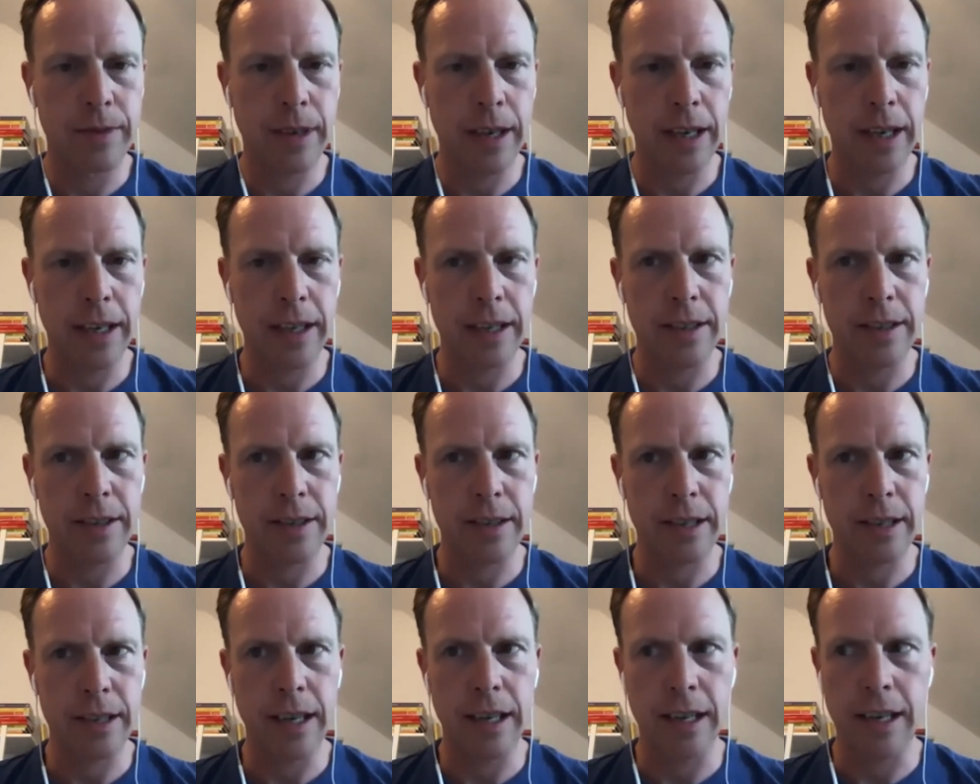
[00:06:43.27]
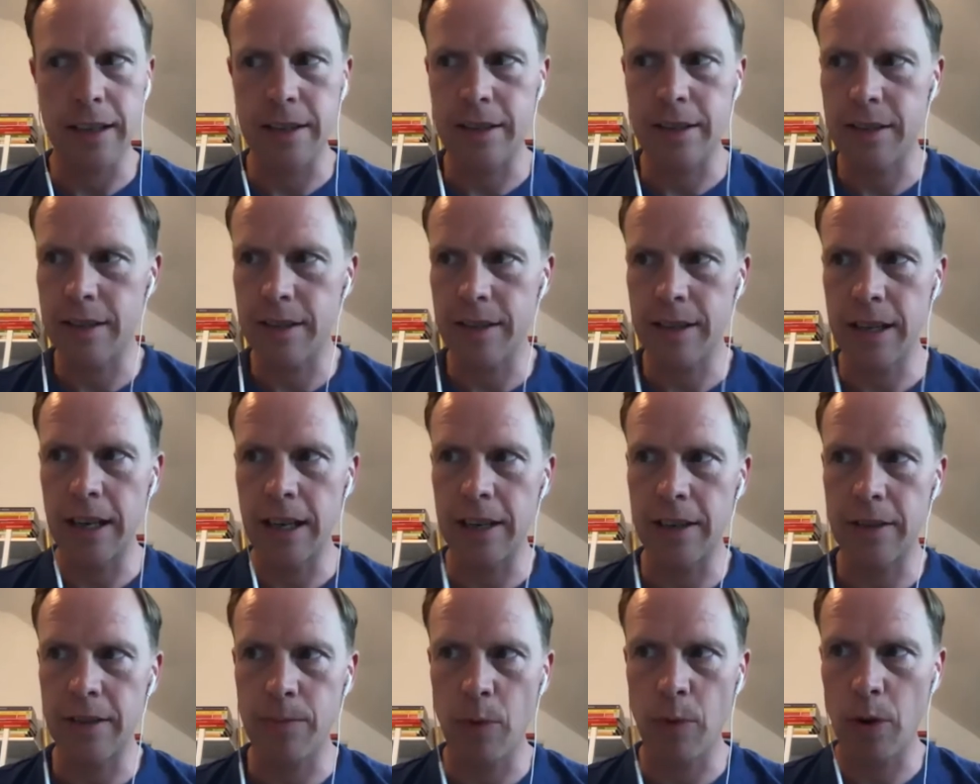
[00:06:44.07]
It
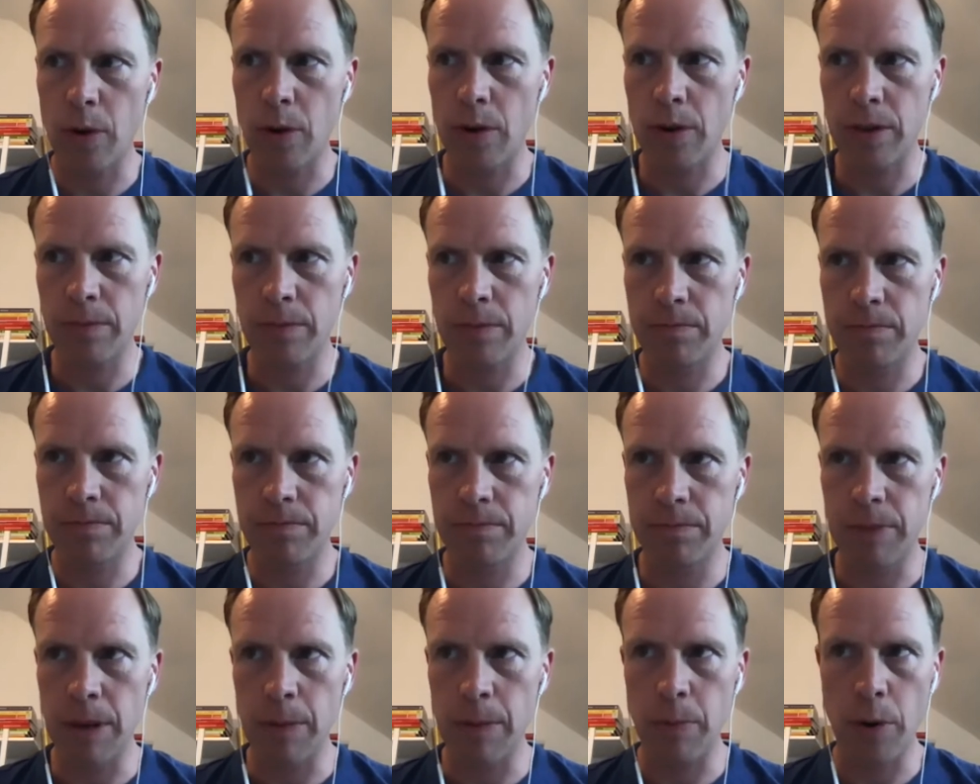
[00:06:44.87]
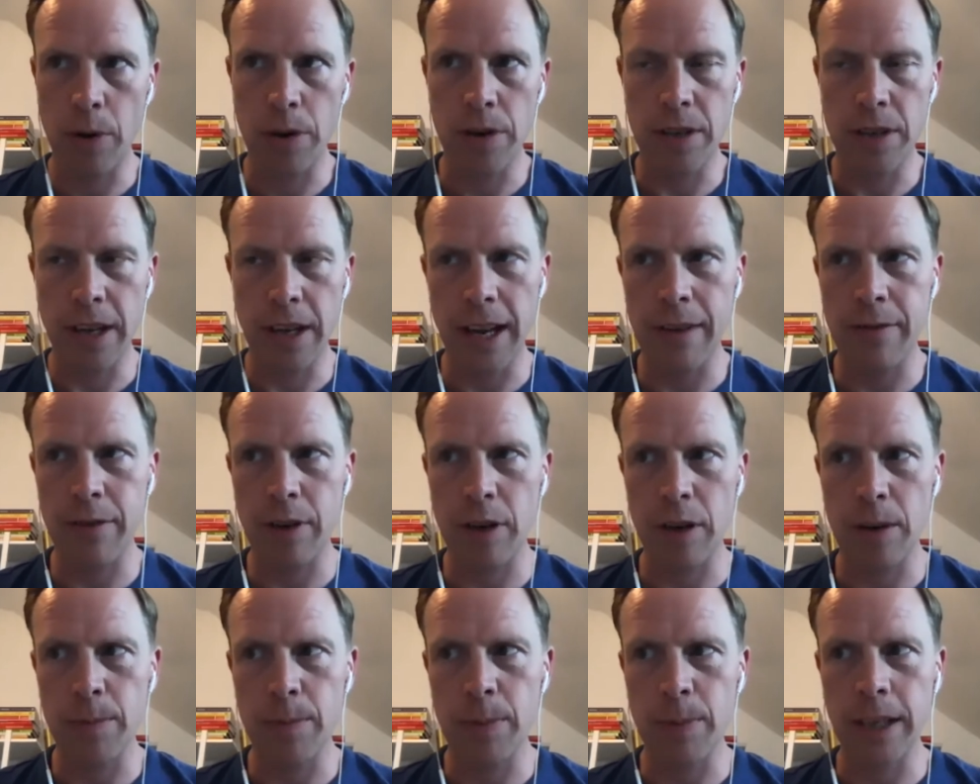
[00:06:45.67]
is more important than
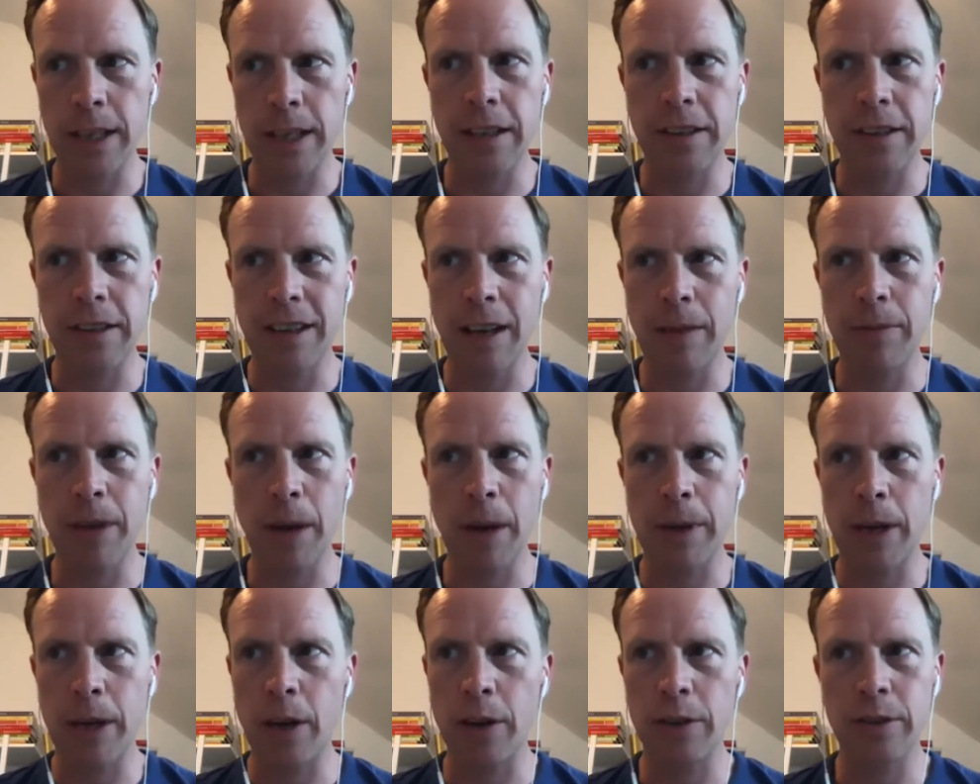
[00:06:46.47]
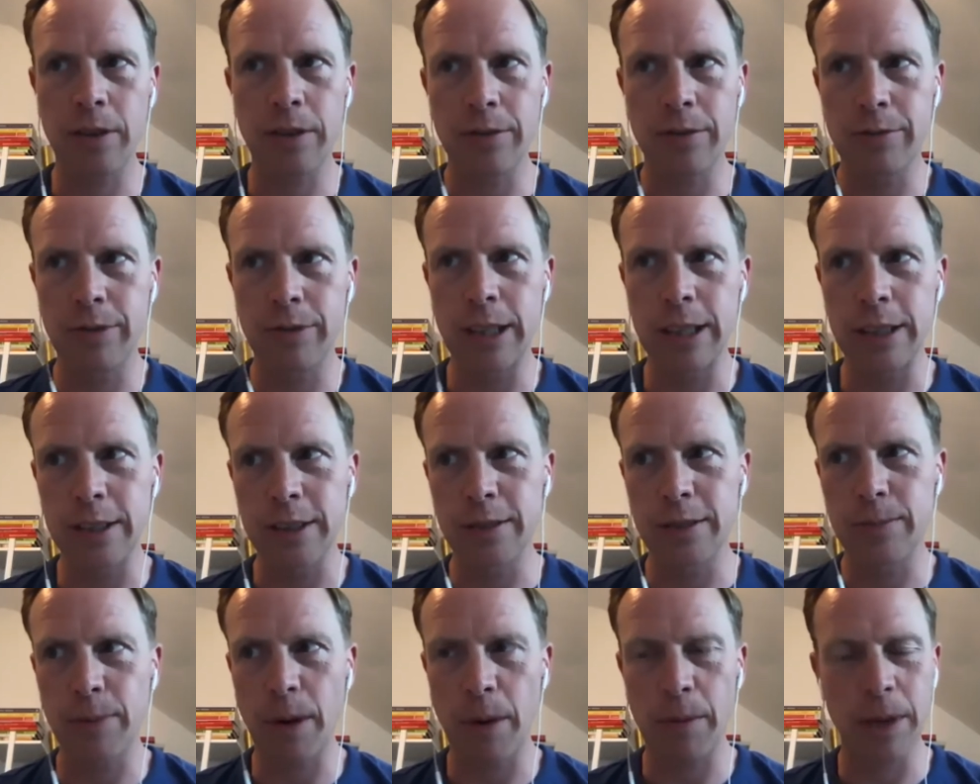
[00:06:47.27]
ever, but at the same time, it also
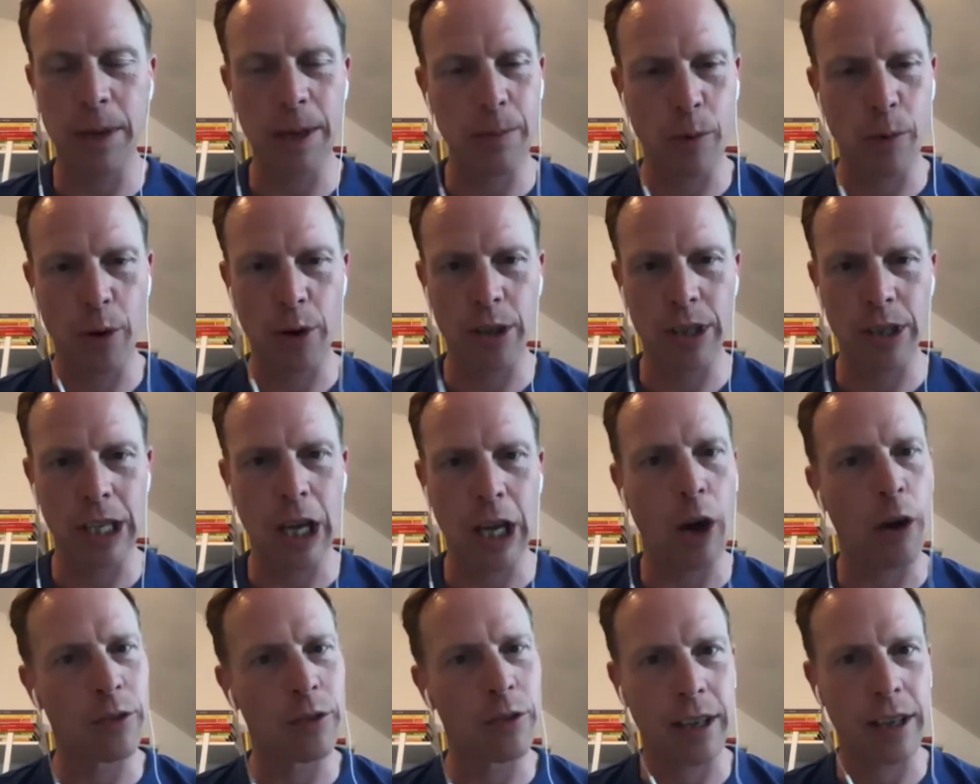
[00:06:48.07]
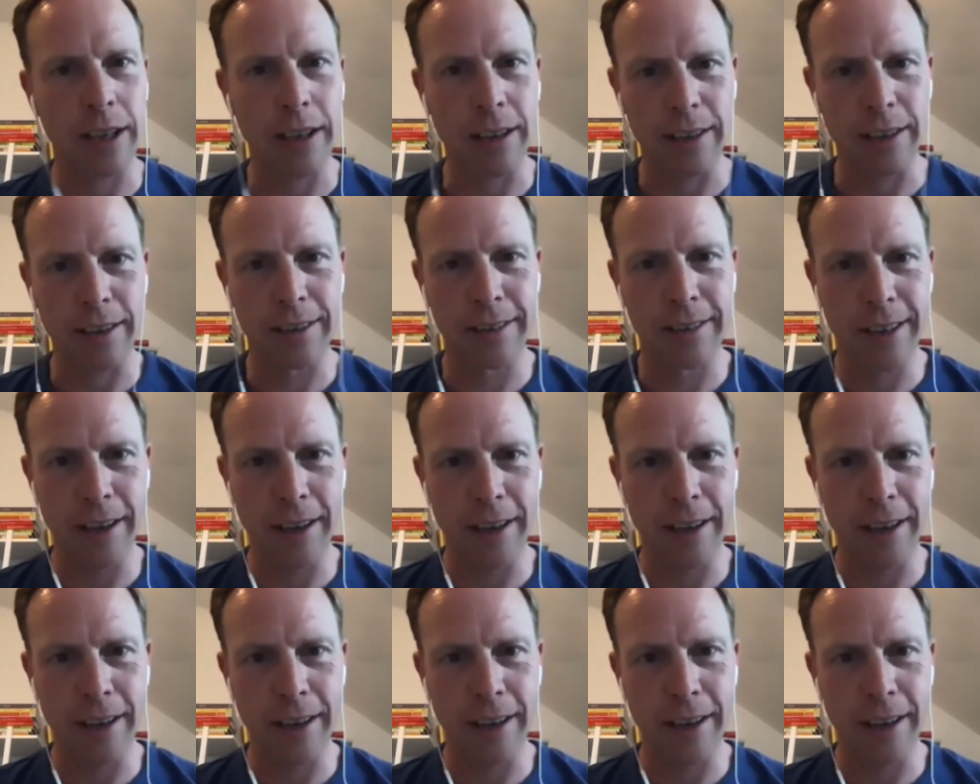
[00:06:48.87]
feels probably more daunting,